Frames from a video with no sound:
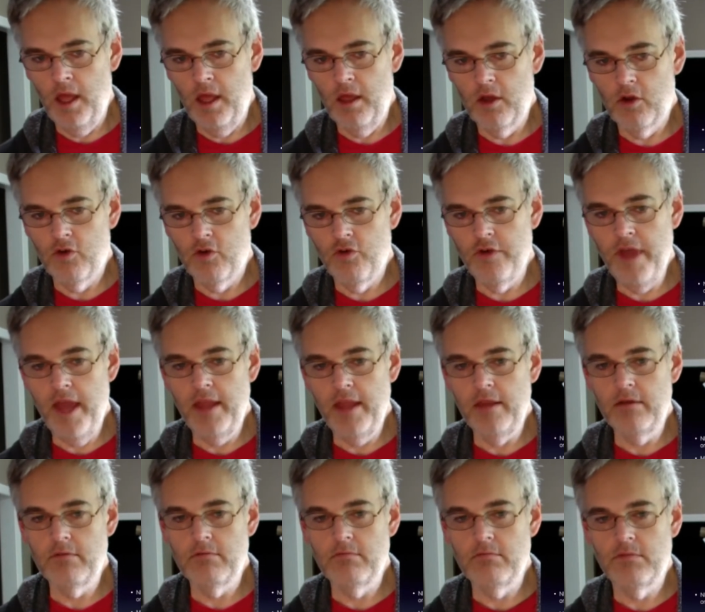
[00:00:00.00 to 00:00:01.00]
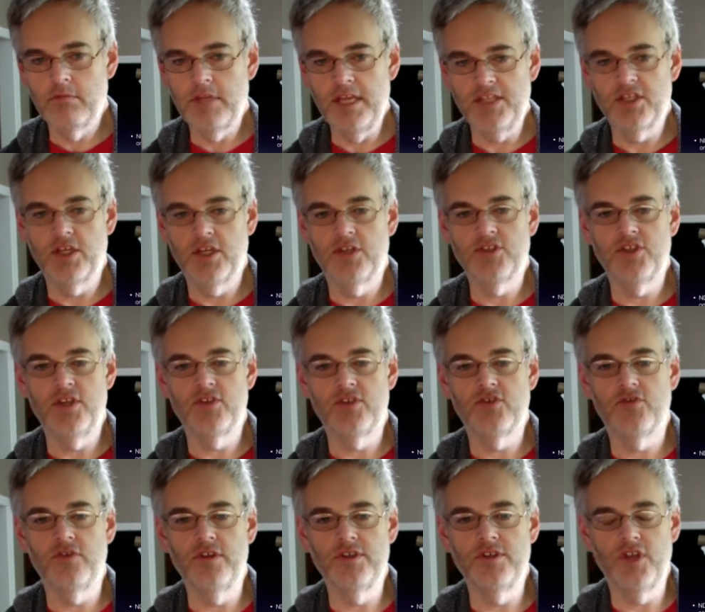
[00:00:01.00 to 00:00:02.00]
create desk
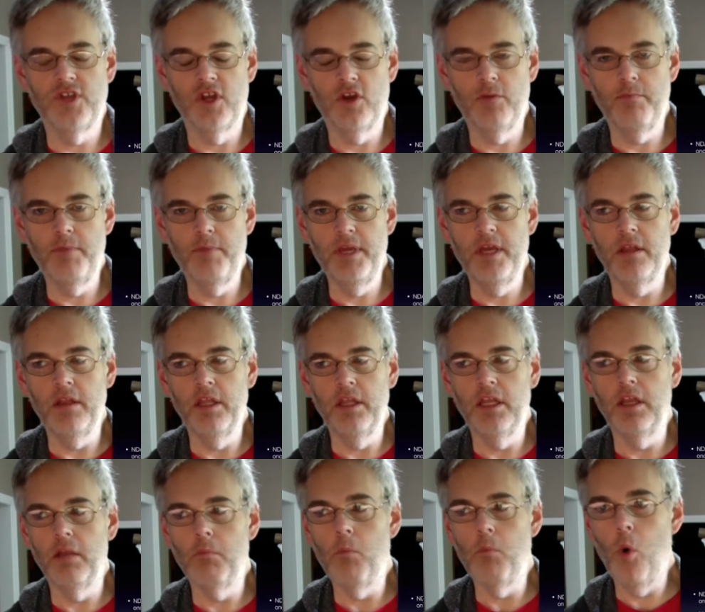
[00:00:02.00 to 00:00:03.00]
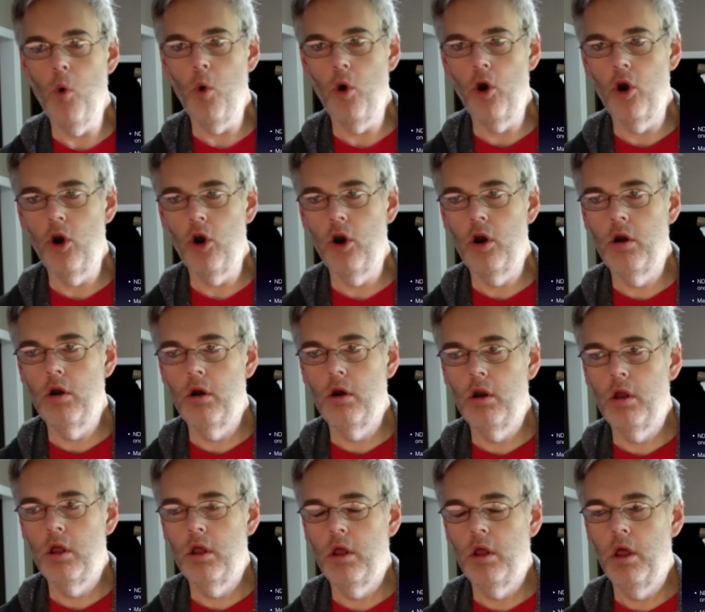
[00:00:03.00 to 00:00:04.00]
accessories that could be a little more
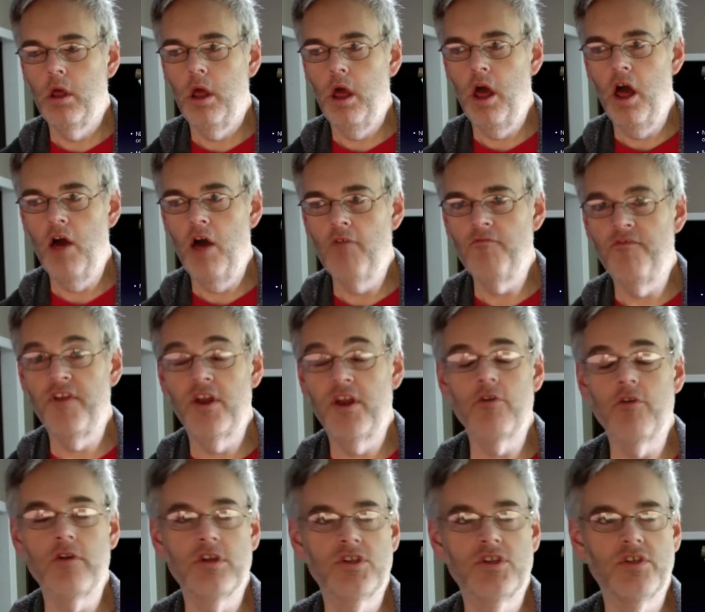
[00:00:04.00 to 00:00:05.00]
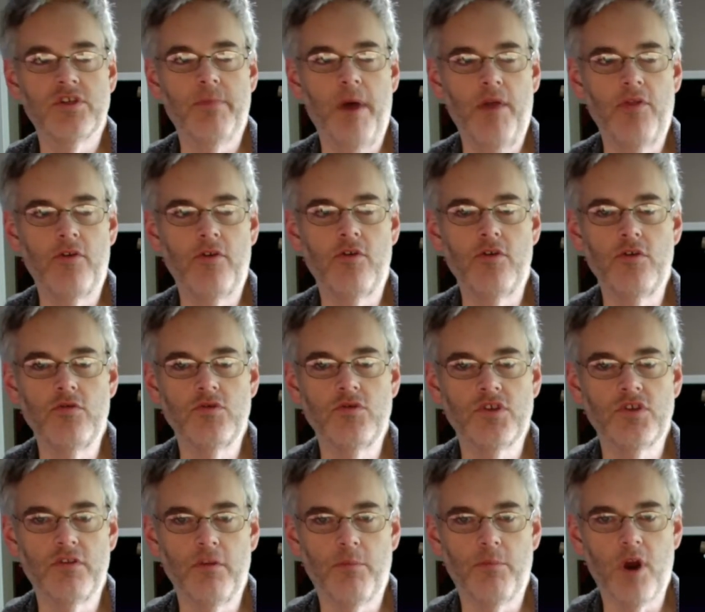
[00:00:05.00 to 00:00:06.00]
vigorous about their use
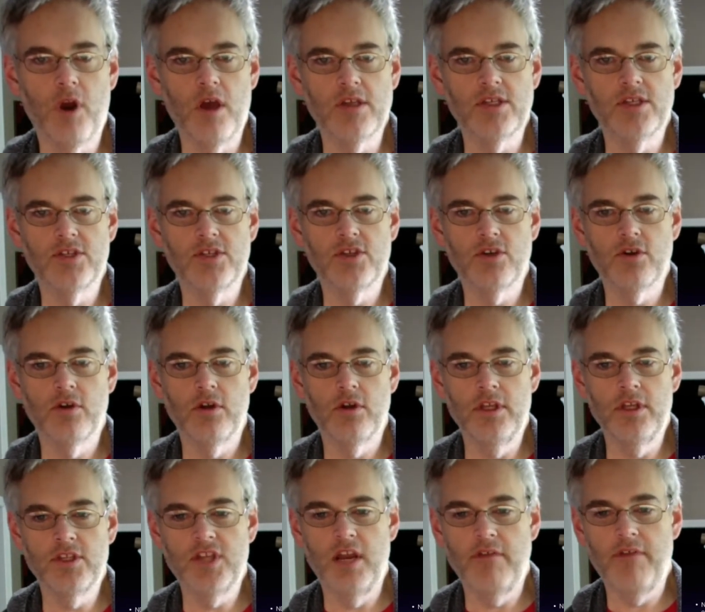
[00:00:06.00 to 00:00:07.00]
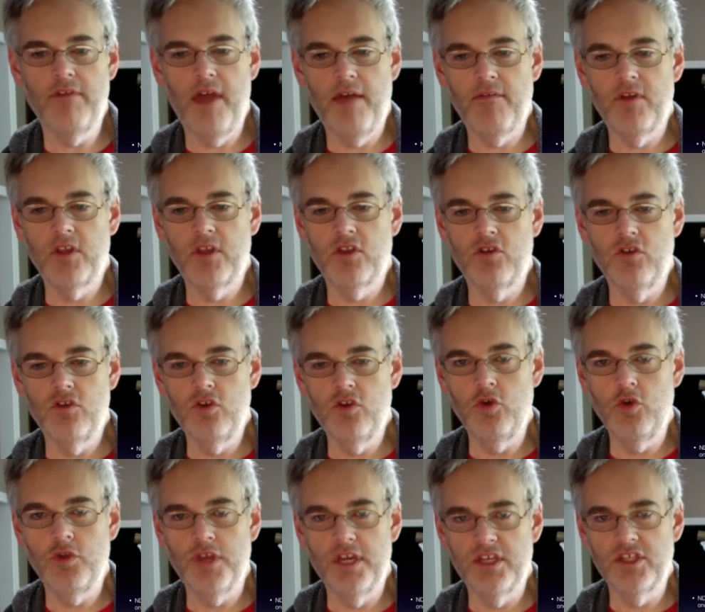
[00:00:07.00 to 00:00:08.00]
of the processor, instead of having to
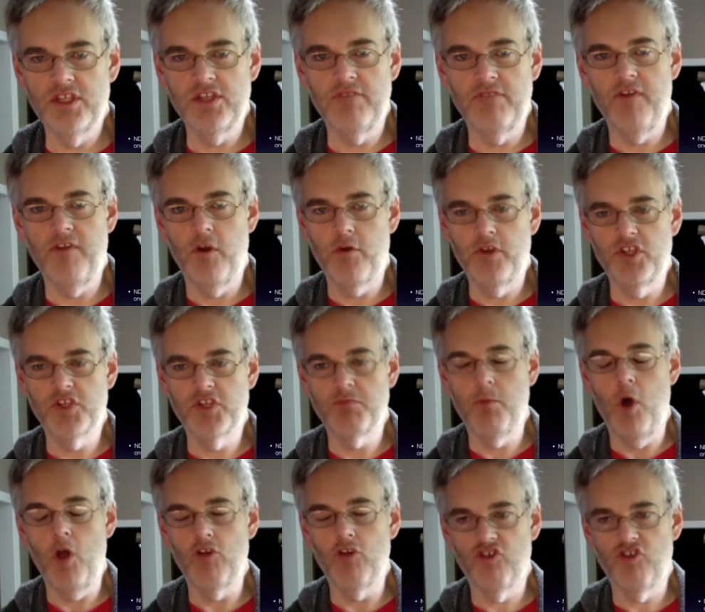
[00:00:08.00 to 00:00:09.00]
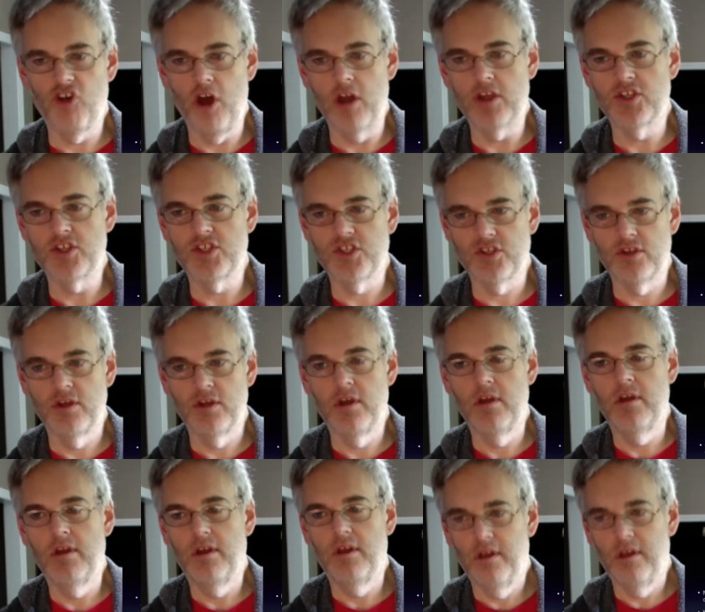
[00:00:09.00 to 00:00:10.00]
do things in very small chunks
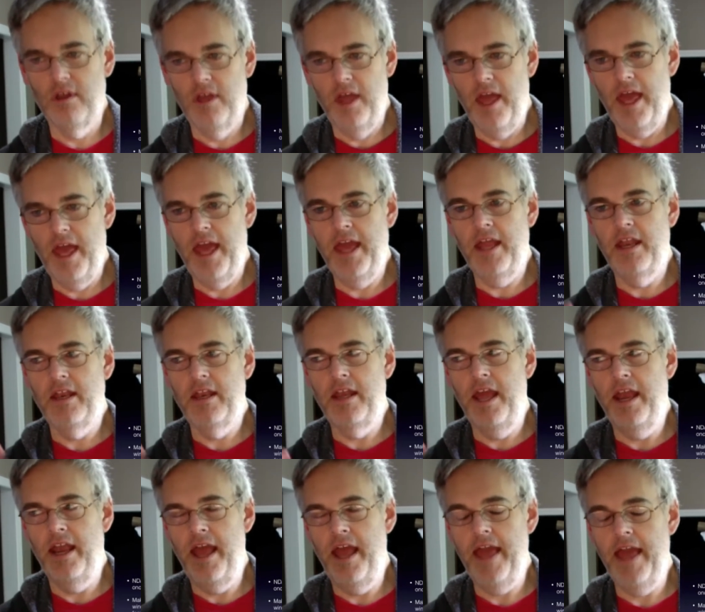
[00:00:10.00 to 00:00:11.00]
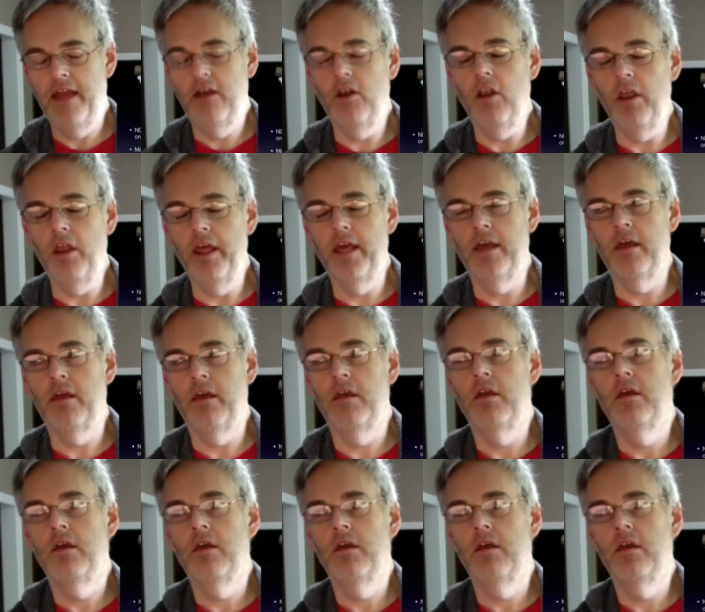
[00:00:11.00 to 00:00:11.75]
and handling